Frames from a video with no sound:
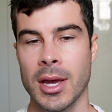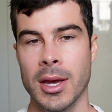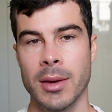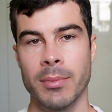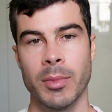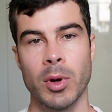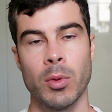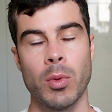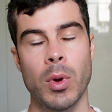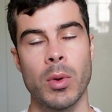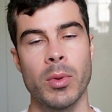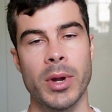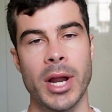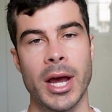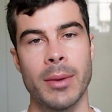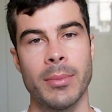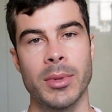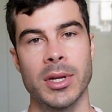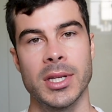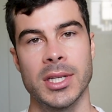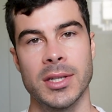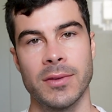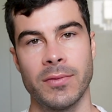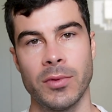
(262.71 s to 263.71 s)
But what would
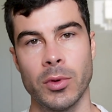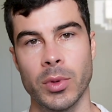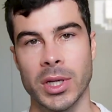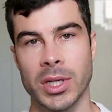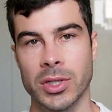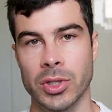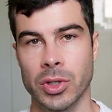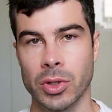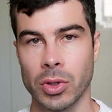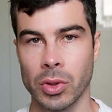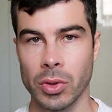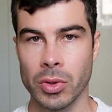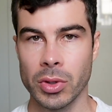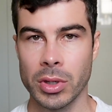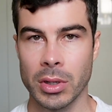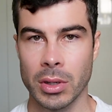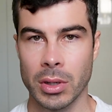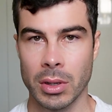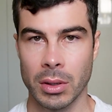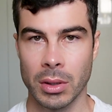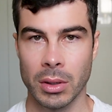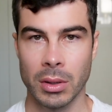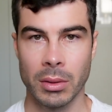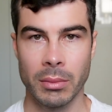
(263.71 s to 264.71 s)
happen is if you
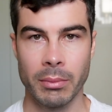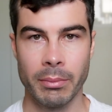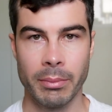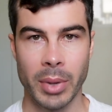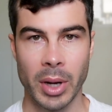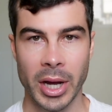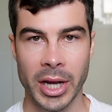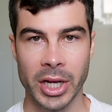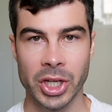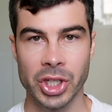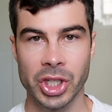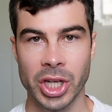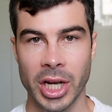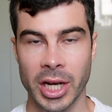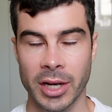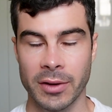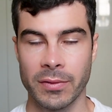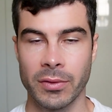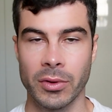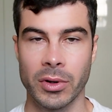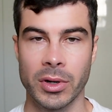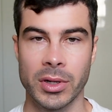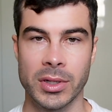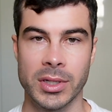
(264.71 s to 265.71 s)
excluded Bike Shack,
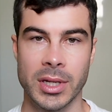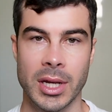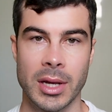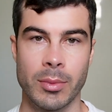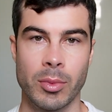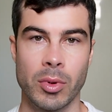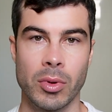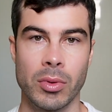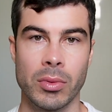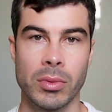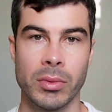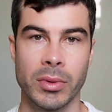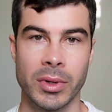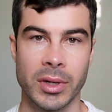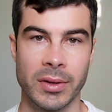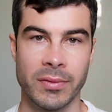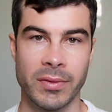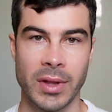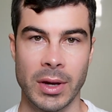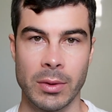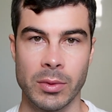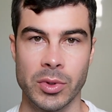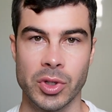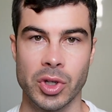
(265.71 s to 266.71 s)
for example,
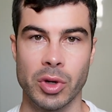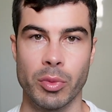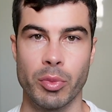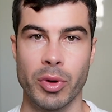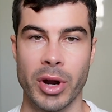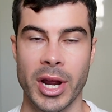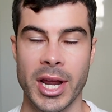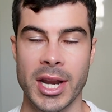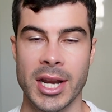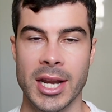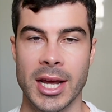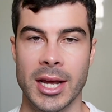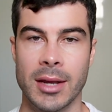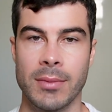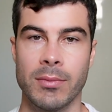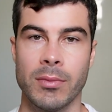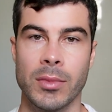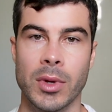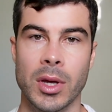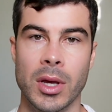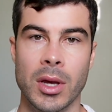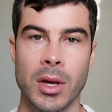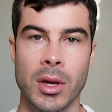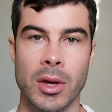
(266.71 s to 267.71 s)
if that was your brand name,
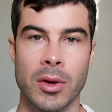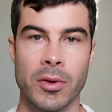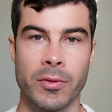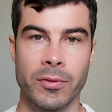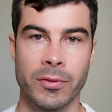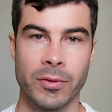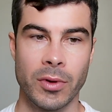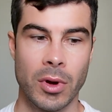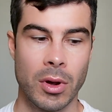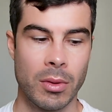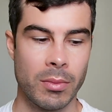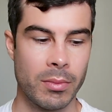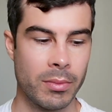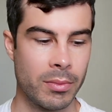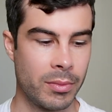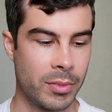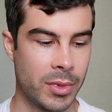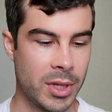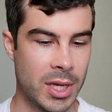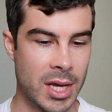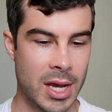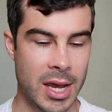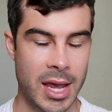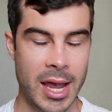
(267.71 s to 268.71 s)
from
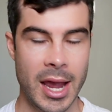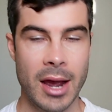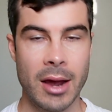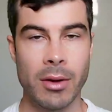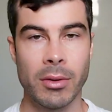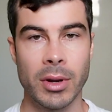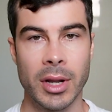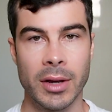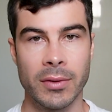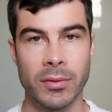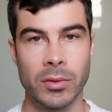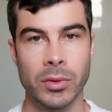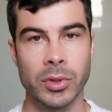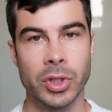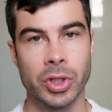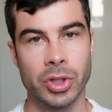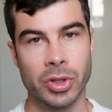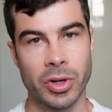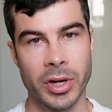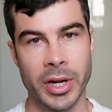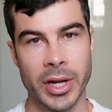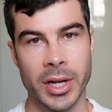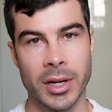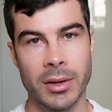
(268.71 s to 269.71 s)
the account level to
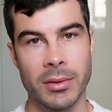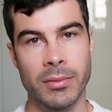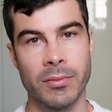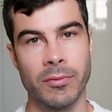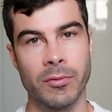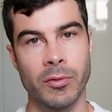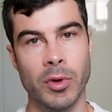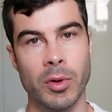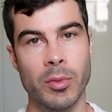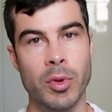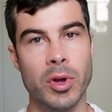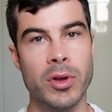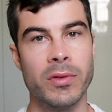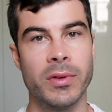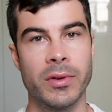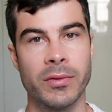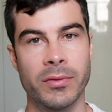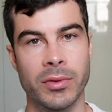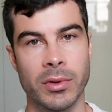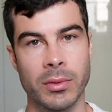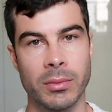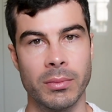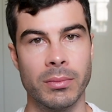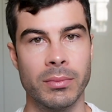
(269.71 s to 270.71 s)
try and remove it
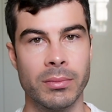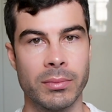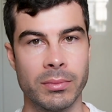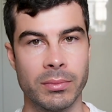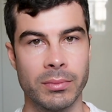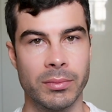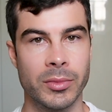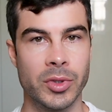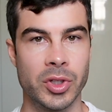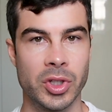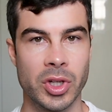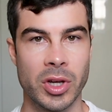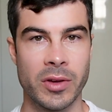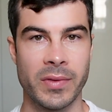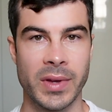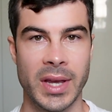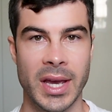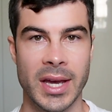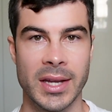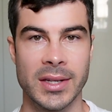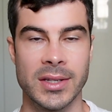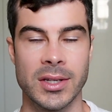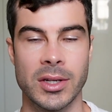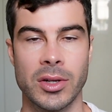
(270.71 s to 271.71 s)
from serving
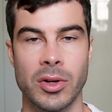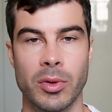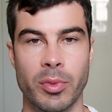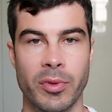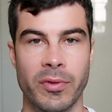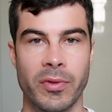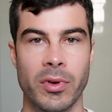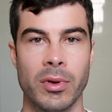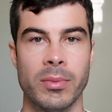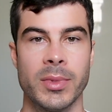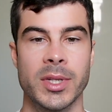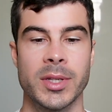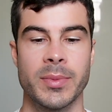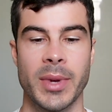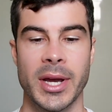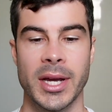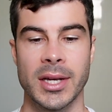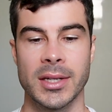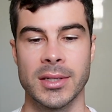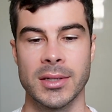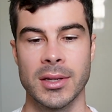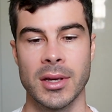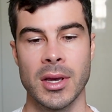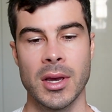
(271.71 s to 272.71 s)
ads in your Performance
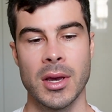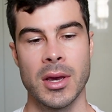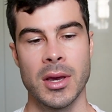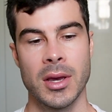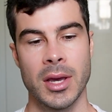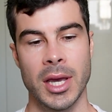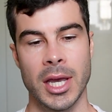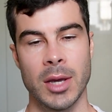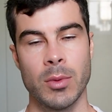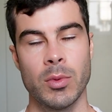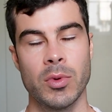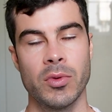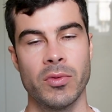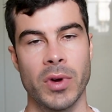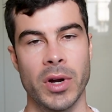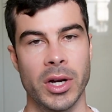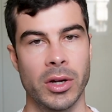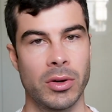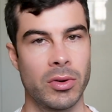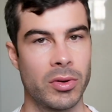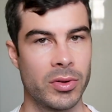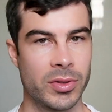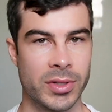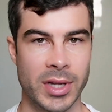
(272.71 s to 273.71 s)
Max, it would run
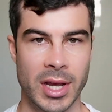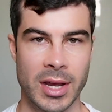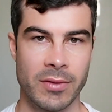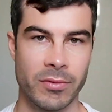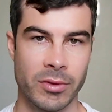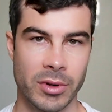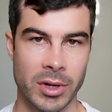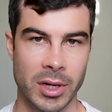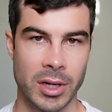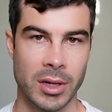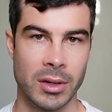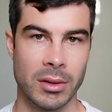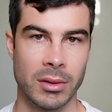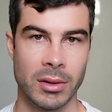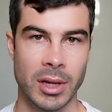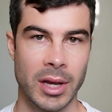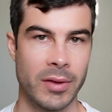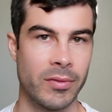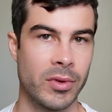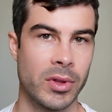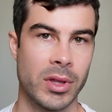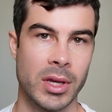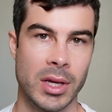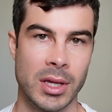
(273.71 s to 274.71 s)
across
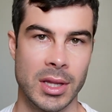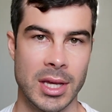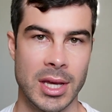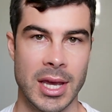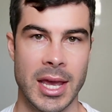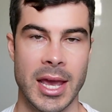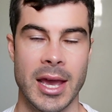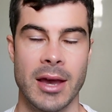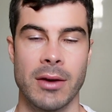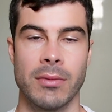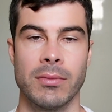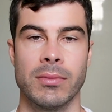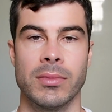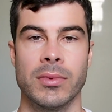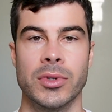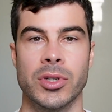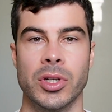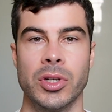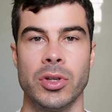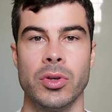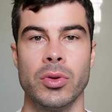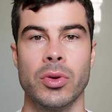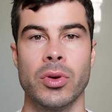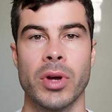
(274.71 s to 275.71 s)
everything in the account.
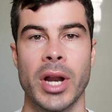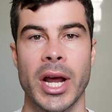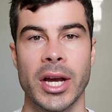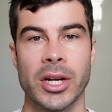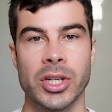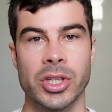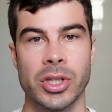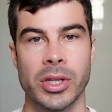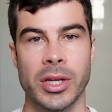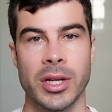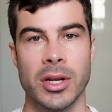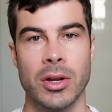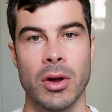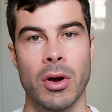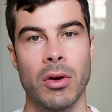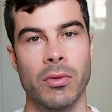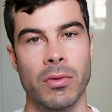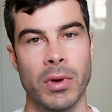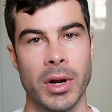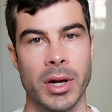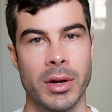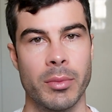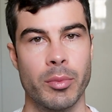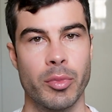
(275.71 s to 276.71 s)
So you could actually not
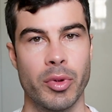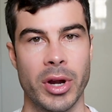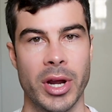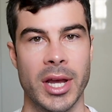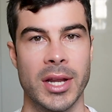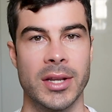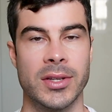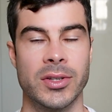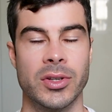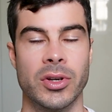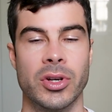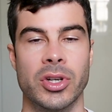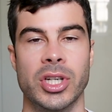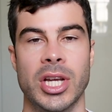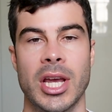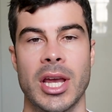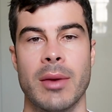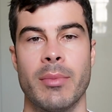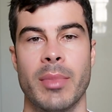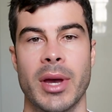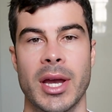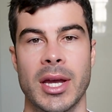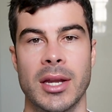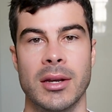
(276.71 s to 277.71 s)
run a brand search
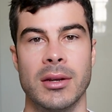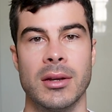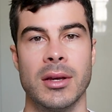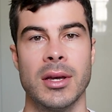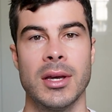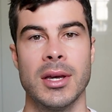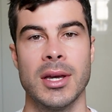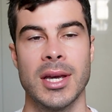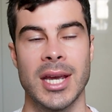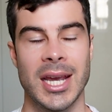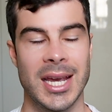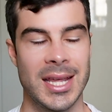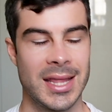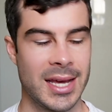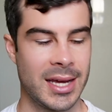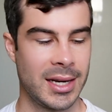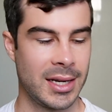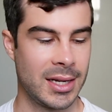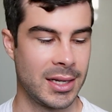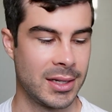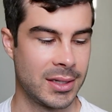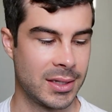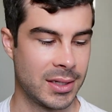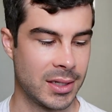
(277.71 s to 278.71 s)
campaign in that
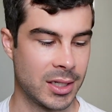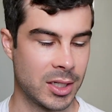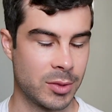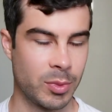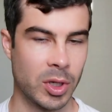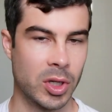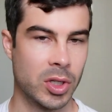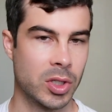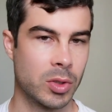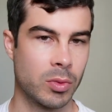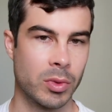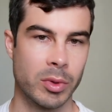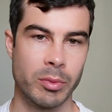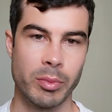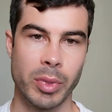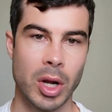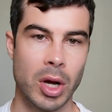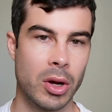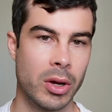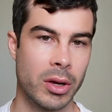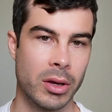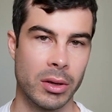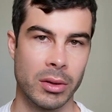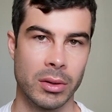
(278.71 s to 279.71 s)
instance, because it would
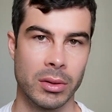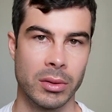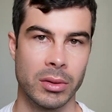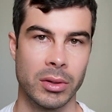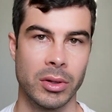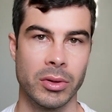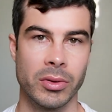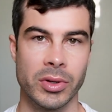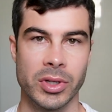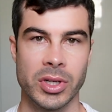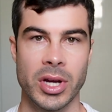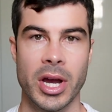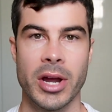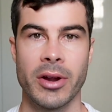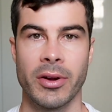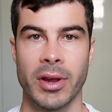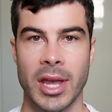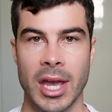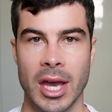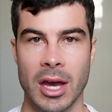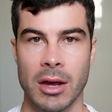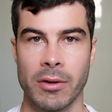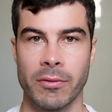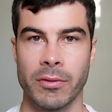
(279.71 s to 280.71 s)
block your entire
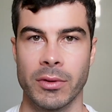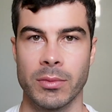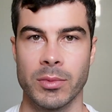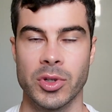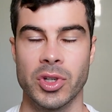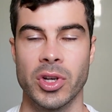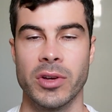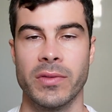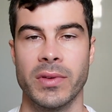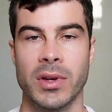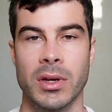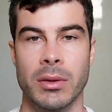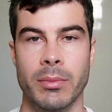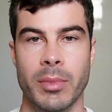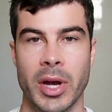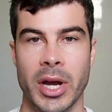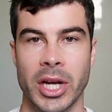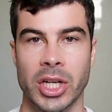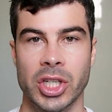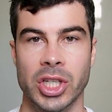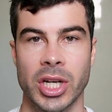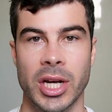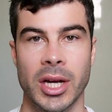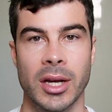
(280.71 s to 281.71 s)
account from serving on
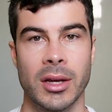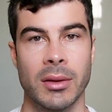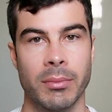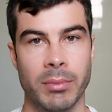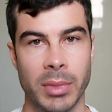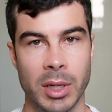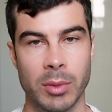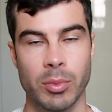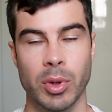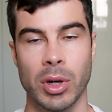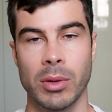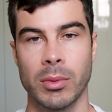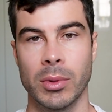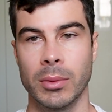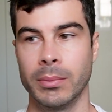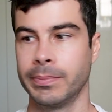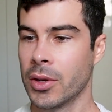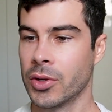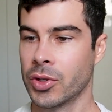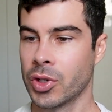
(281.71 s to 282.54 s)
Bike Shack. Big problem.